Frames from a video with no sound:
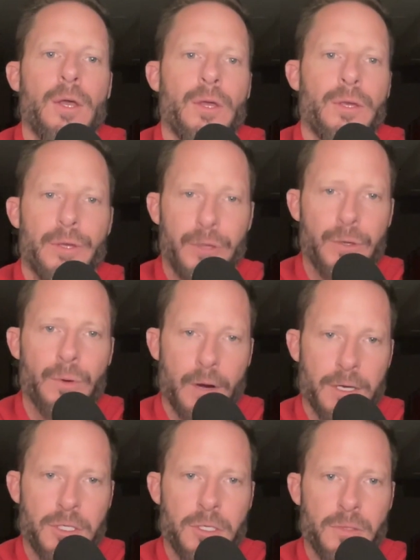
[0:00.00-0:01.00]
you are
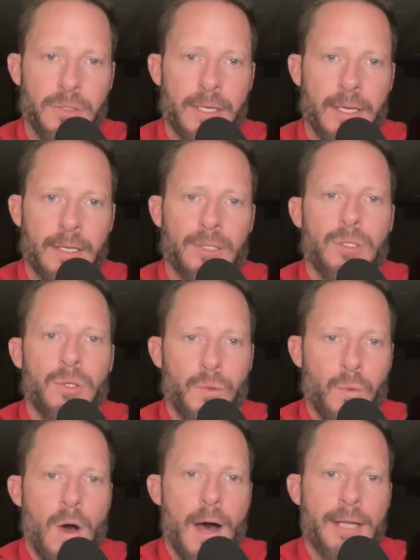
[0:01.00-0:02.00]
choosing to
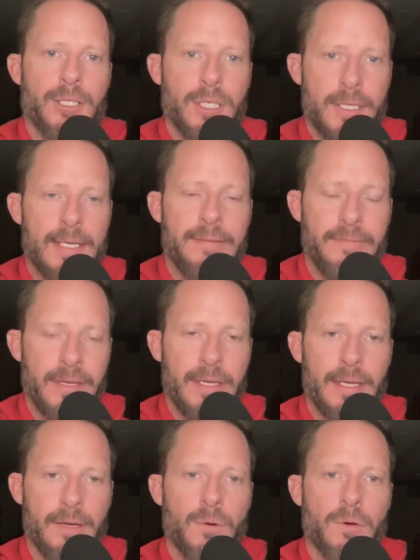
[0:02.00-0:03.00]
watch
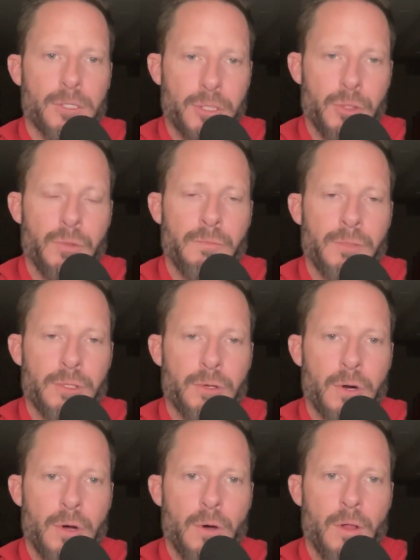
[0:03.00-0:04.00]
TV or doom
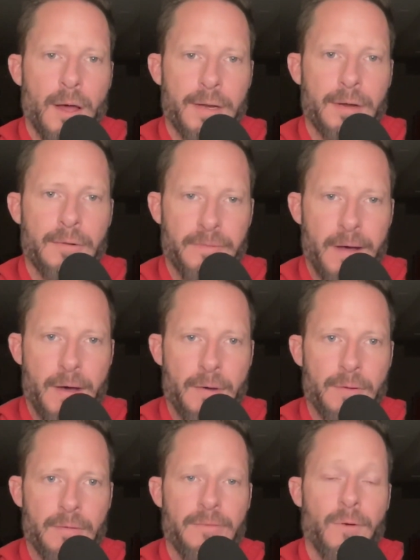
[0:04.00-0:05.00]
scroll on your
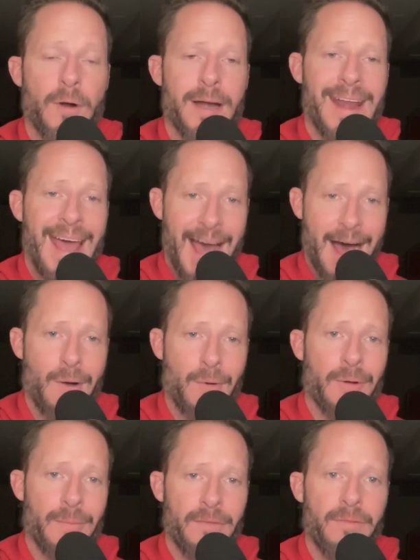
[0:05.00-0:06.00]
phone for an
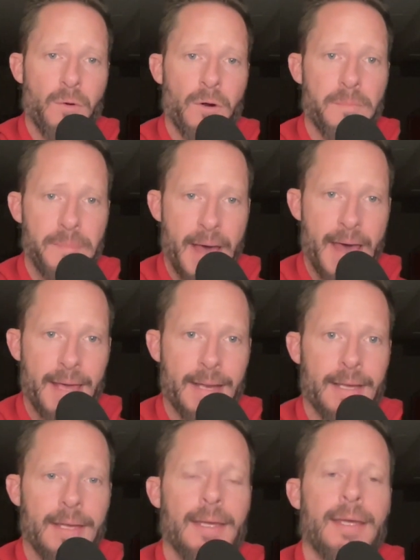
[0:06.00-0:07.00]
hour before bed,
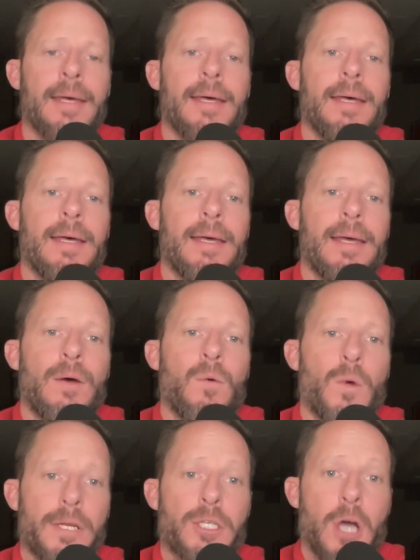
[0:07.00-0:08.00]

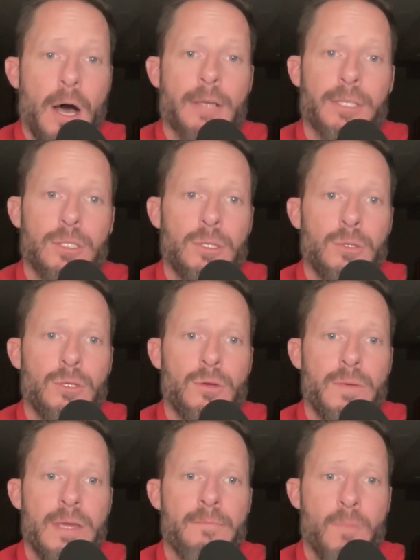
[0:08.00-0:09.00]
which causes you to
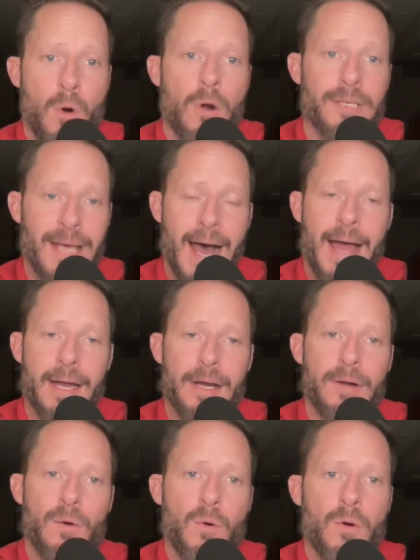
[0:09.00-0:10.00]
be more
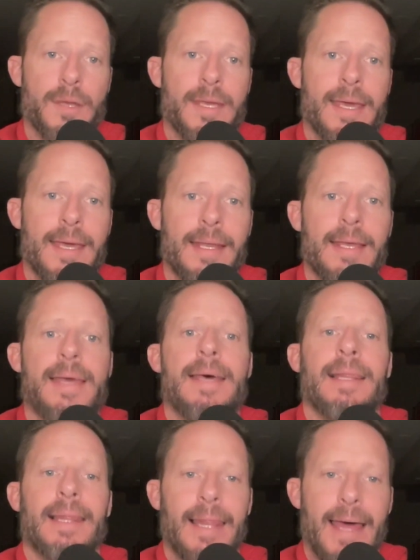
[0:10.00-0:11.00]
tired or get
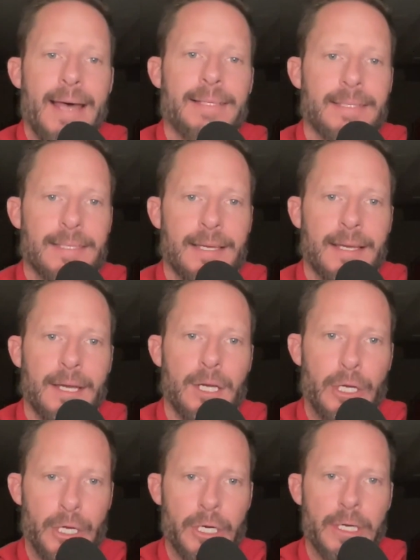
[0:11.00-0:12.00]
less
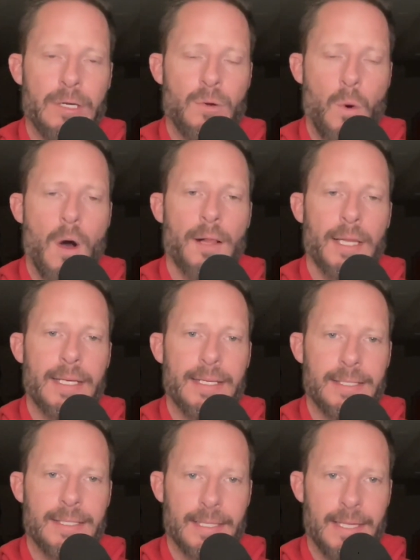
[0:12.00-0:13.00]
good quality
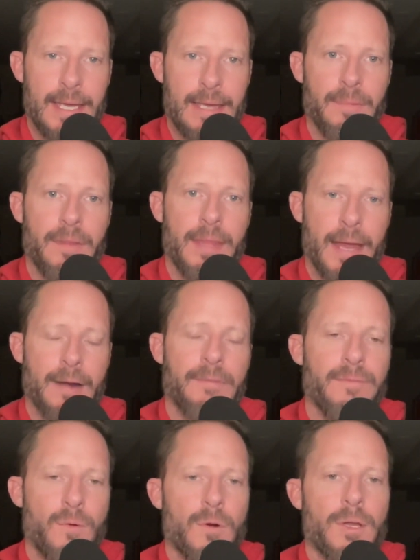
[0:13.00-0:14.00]
sleep.
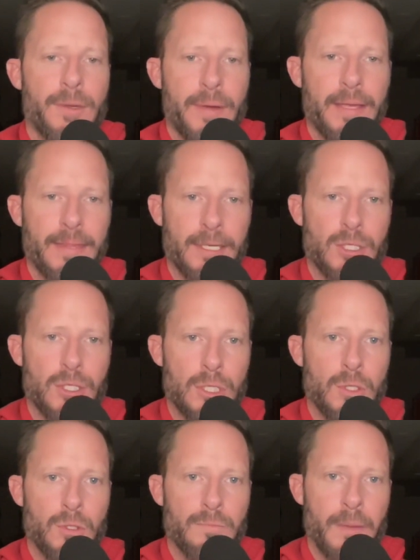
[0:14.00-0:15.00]
Therefore, you hit the
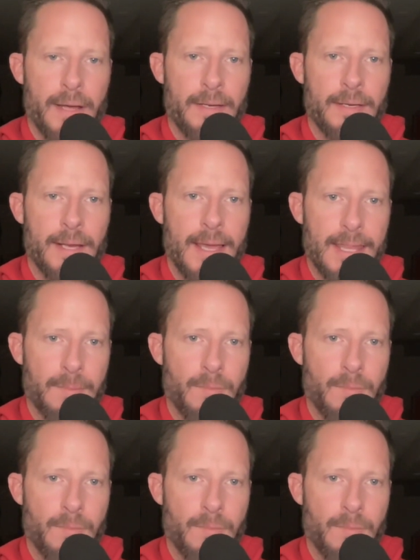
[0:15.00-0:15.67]
snooze button in the